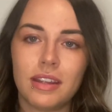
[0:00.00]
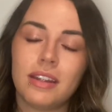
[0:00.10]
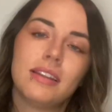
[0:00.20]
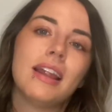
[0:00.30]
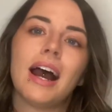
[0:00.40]

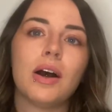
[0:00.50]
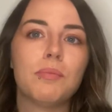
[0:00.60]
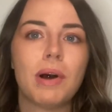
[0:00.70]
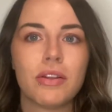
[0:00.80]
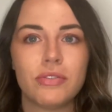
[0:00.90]
Now,
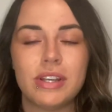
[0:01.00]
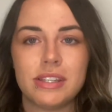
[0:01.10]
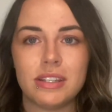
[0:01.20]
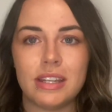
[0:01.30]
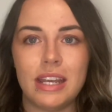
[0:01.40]
part of the
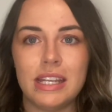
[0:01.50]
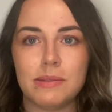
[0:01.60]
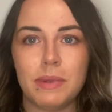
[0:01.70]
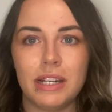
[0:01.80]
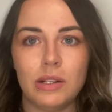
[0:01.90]
reason it's
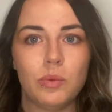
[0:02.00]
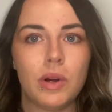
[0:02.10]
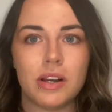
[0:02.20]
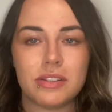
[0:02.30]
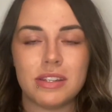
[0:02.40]
been a little
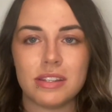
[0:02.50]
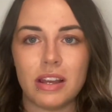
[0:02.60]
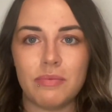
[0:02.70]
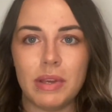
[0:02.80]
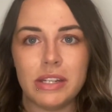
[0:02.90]
while since
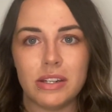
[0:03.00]
I've made an